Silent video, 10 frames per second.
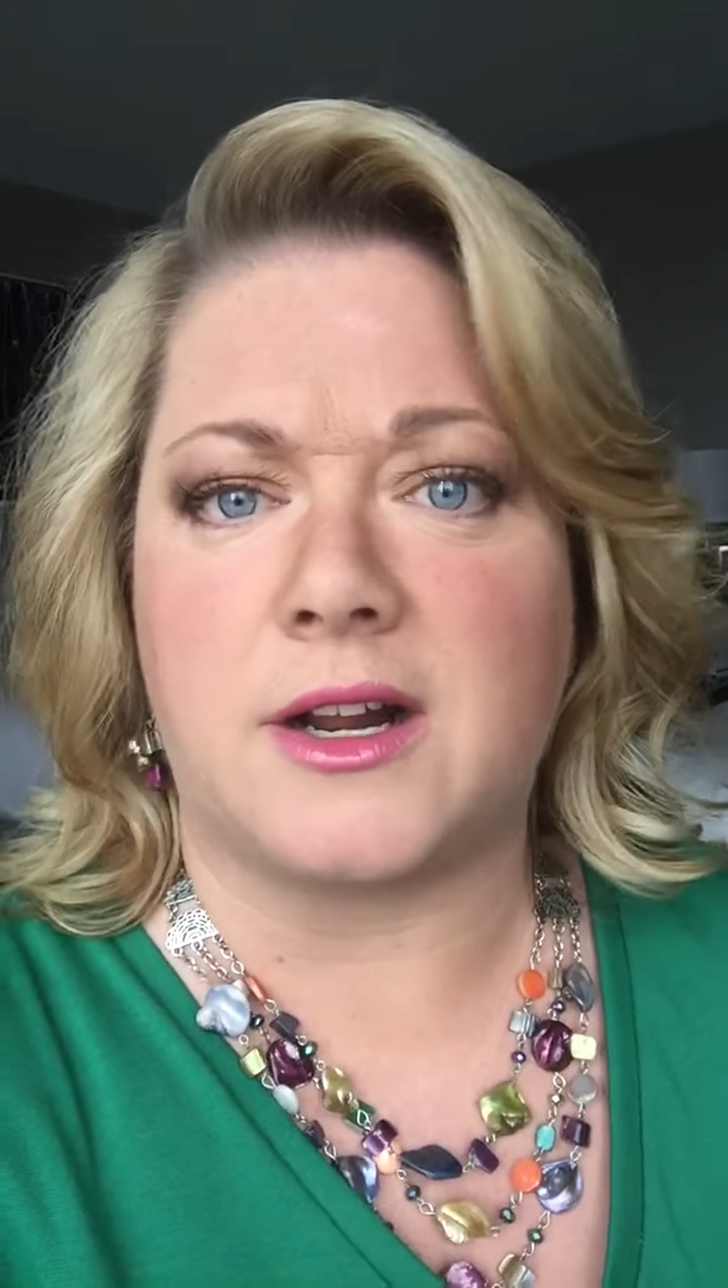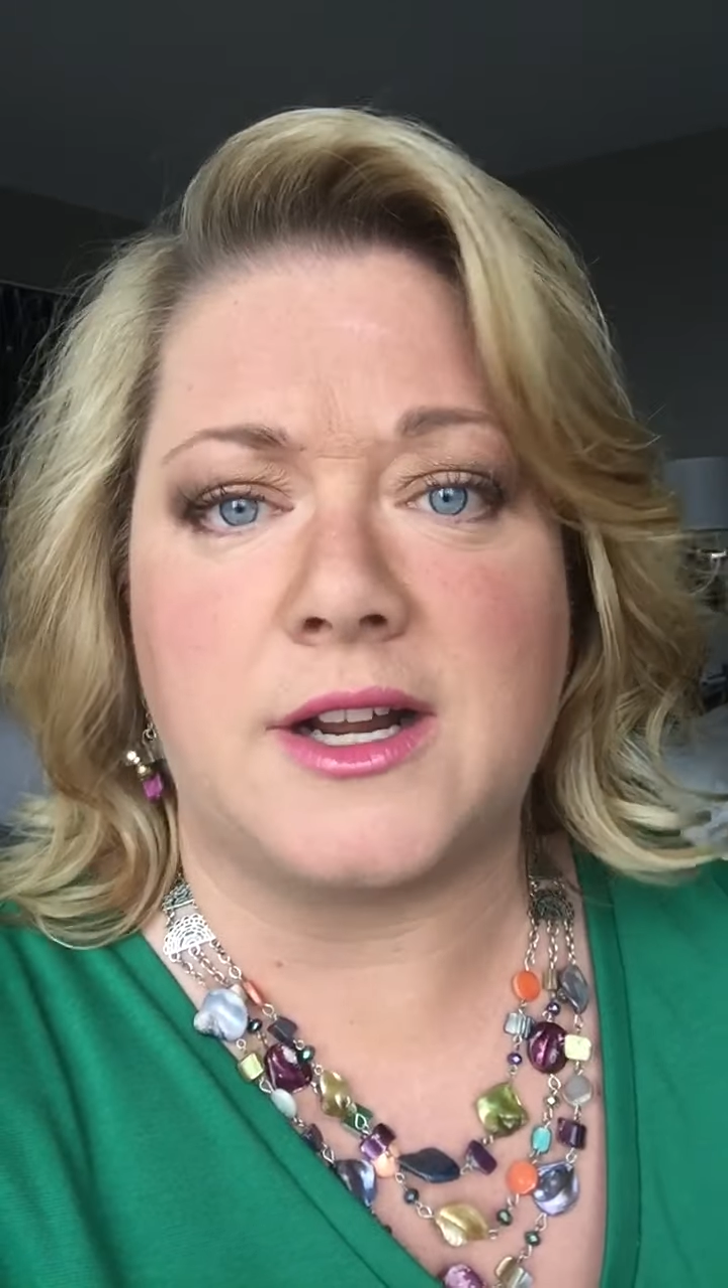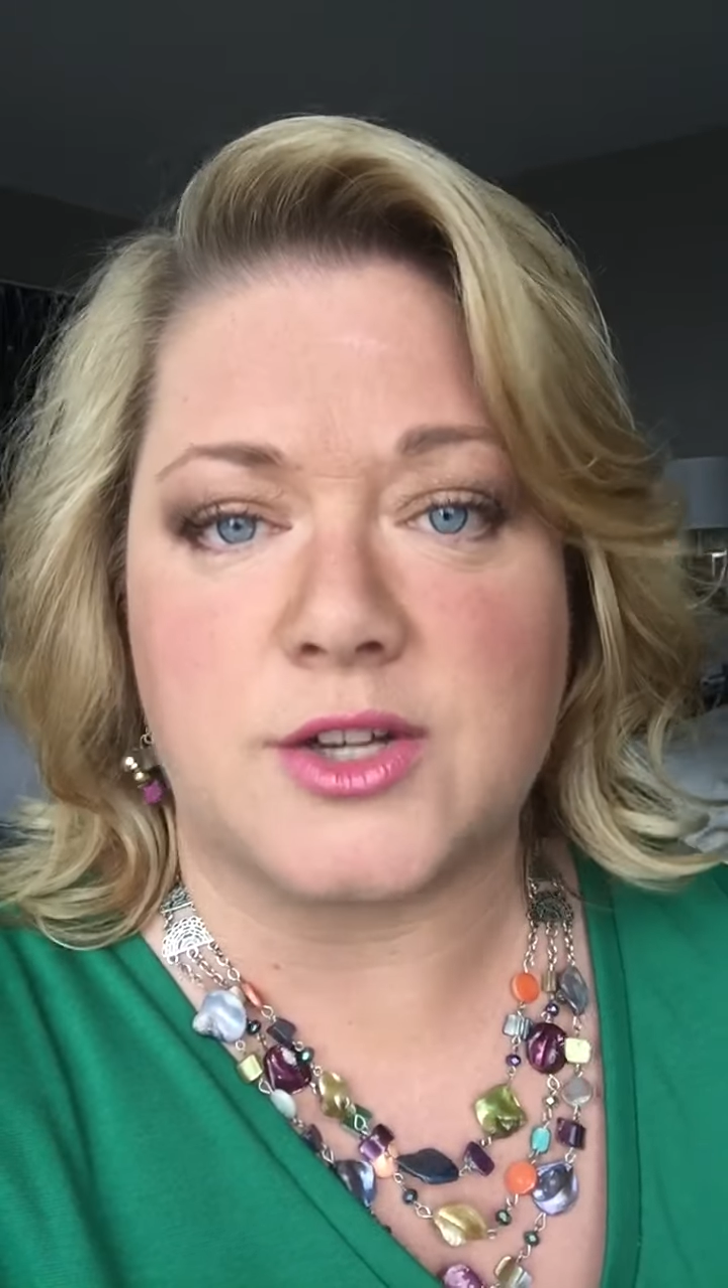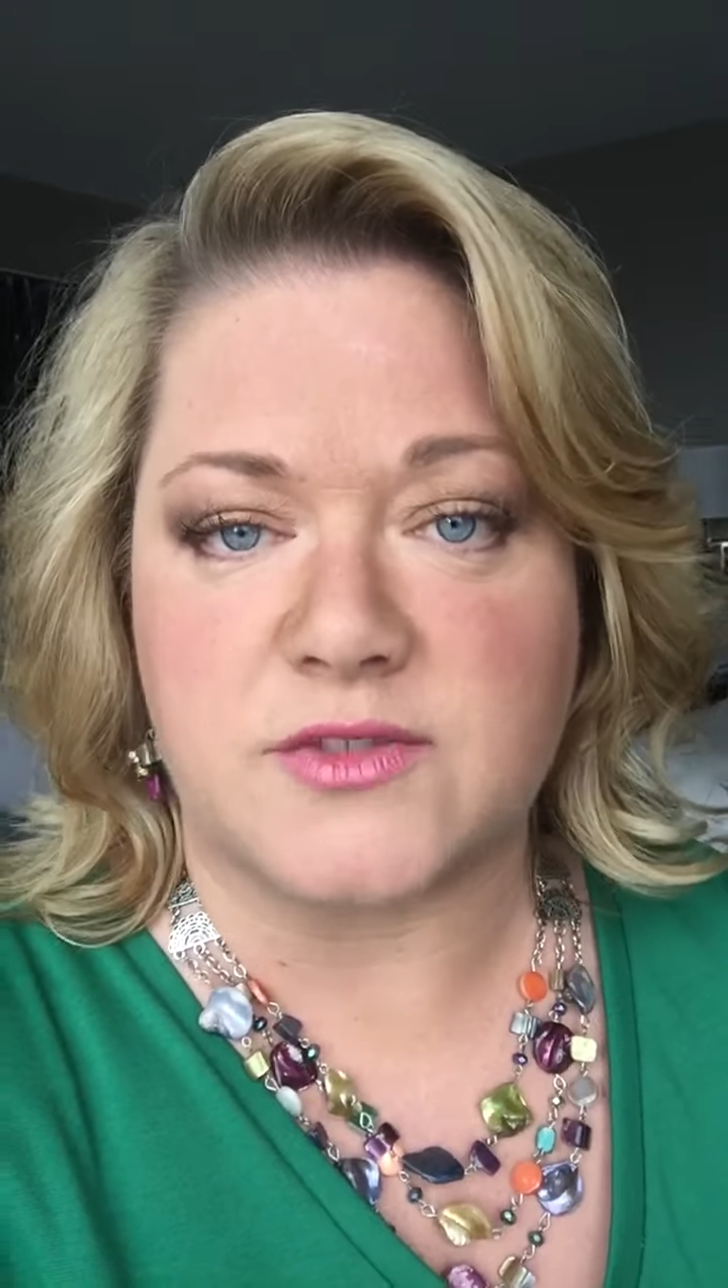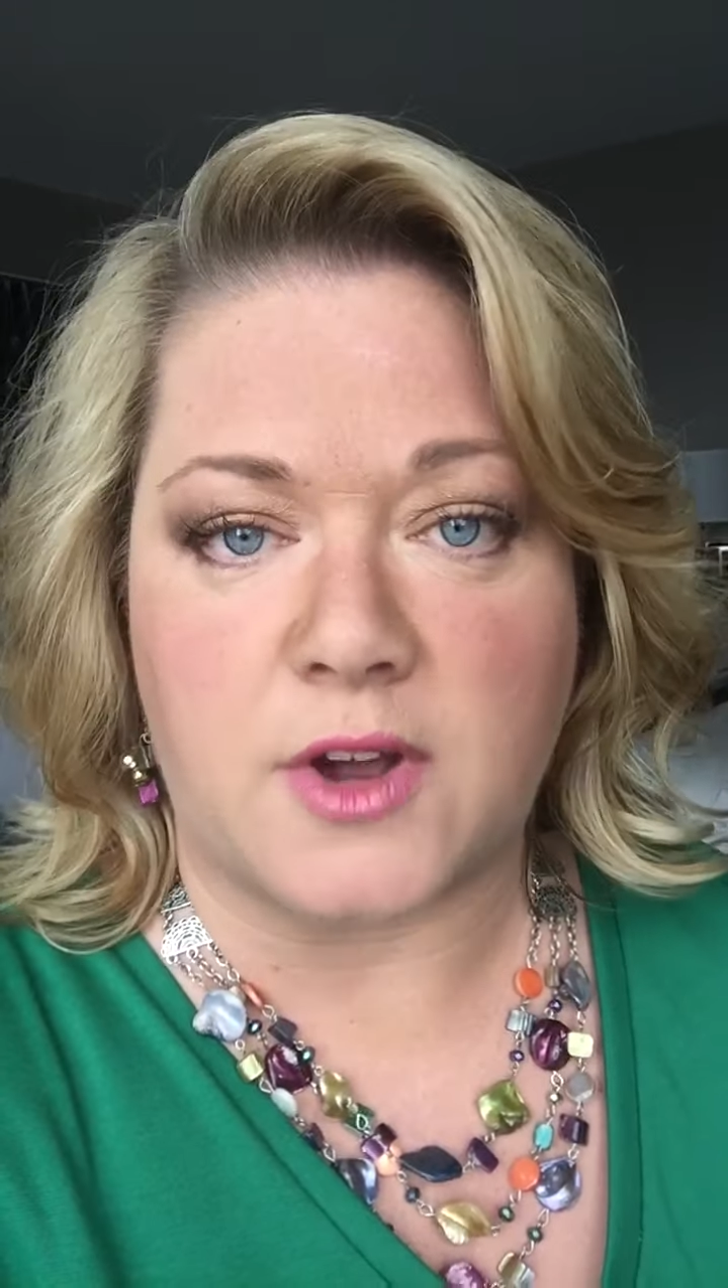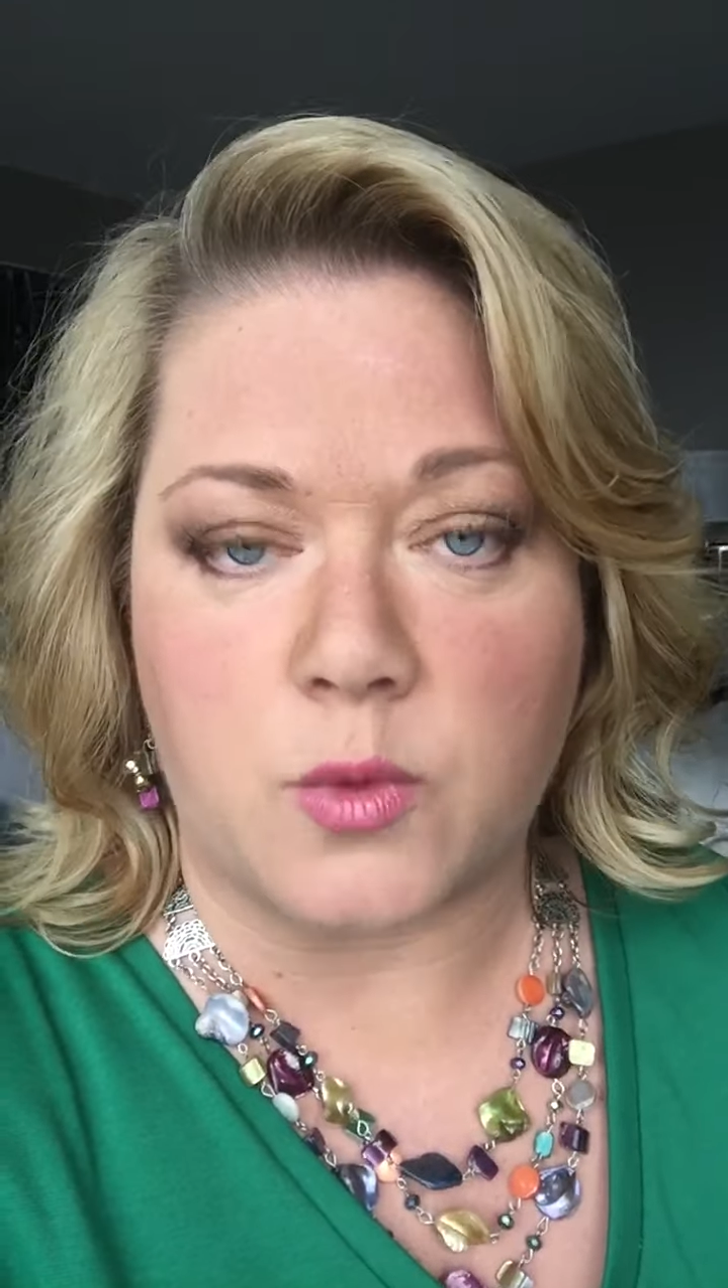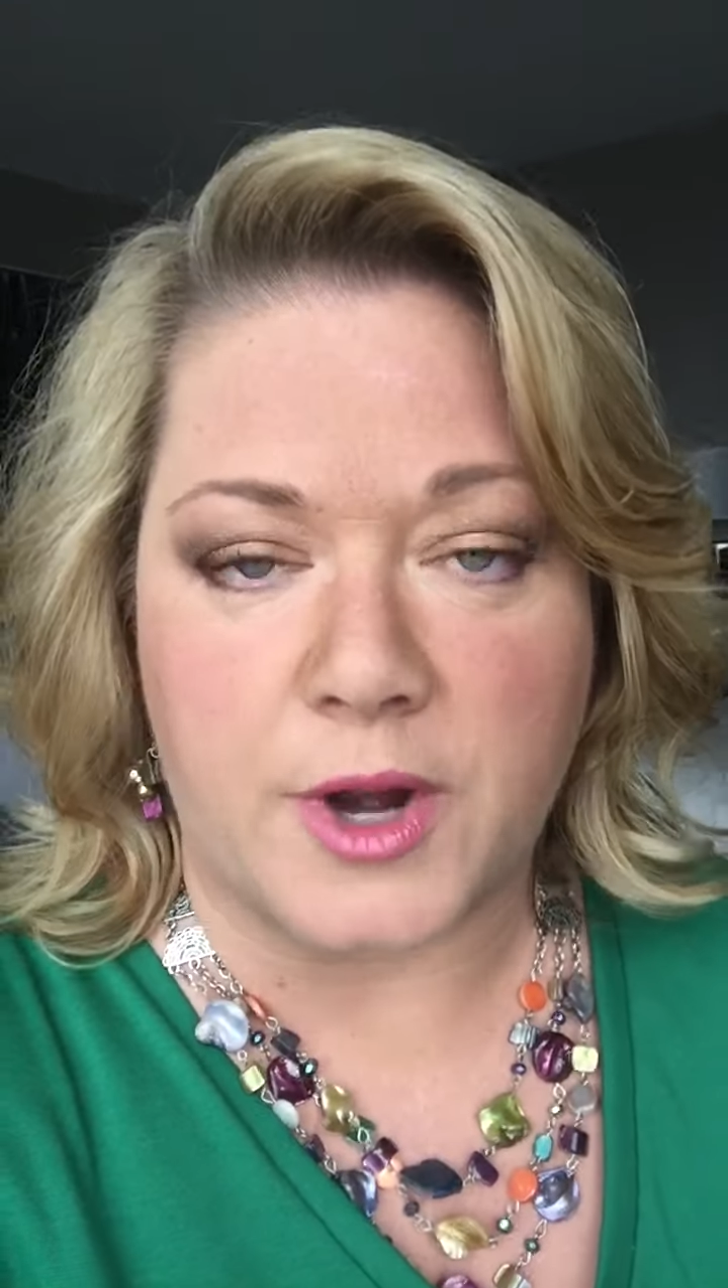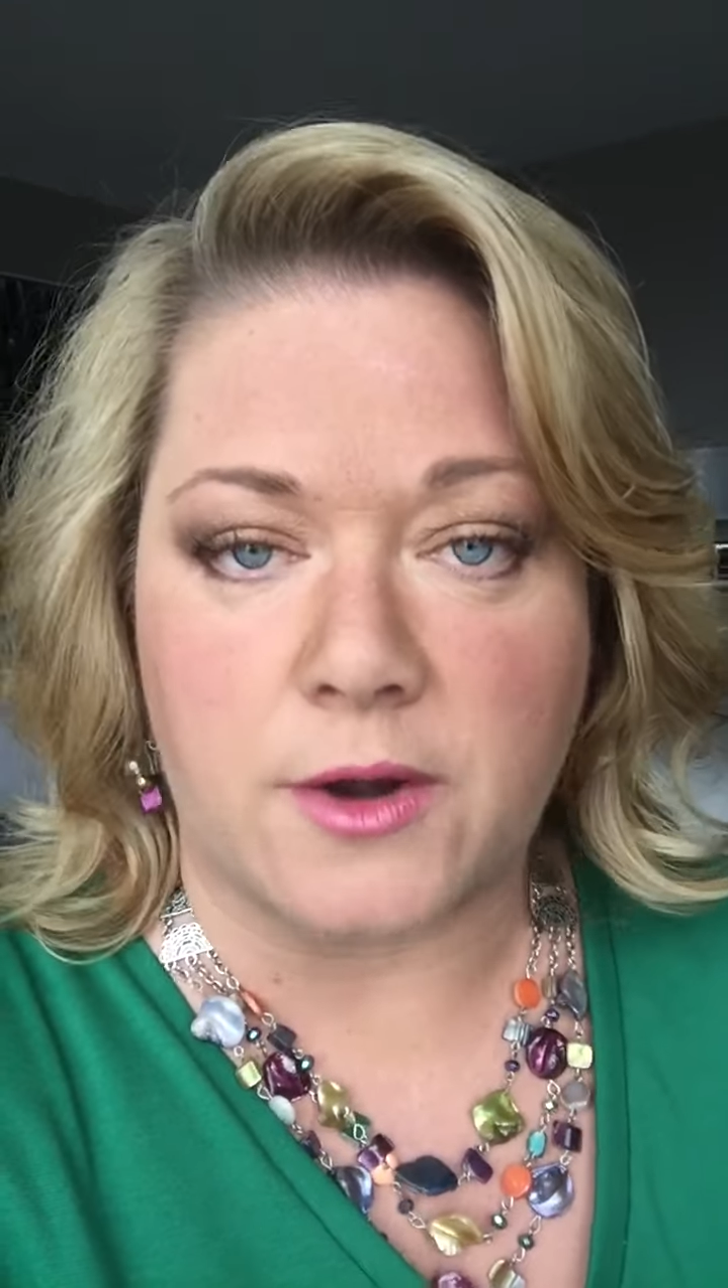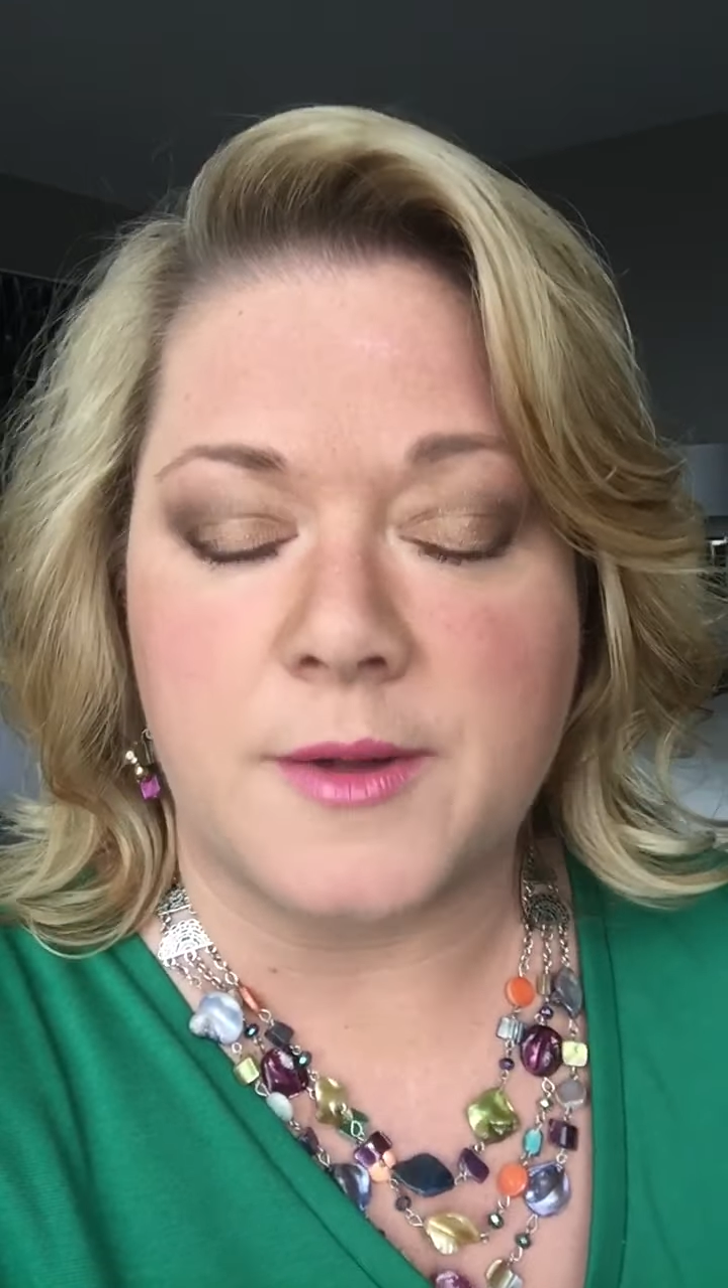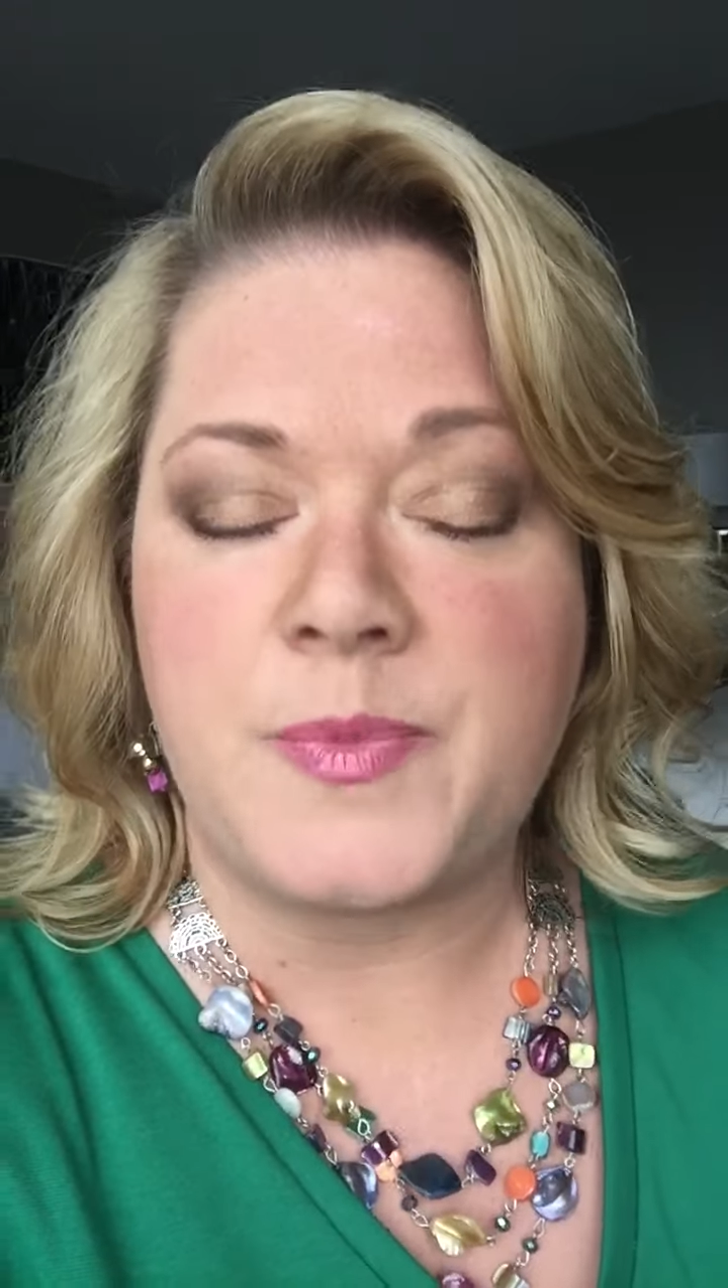and it just felt
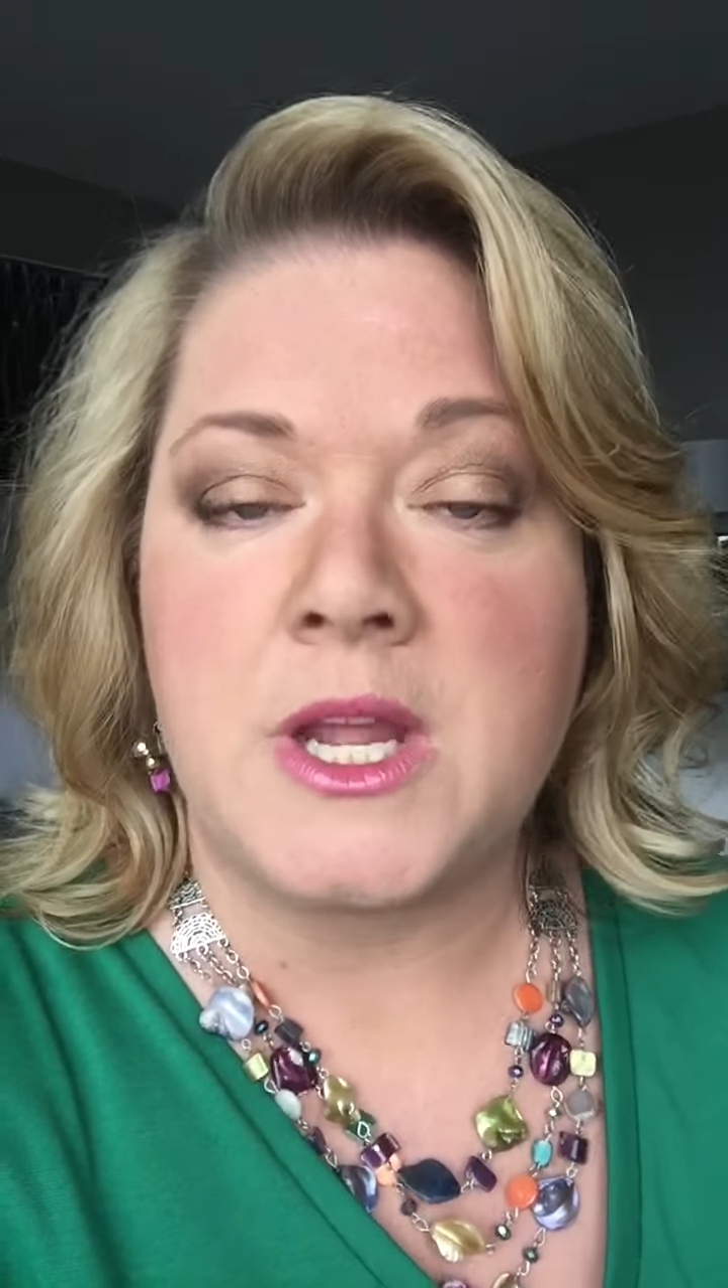weird.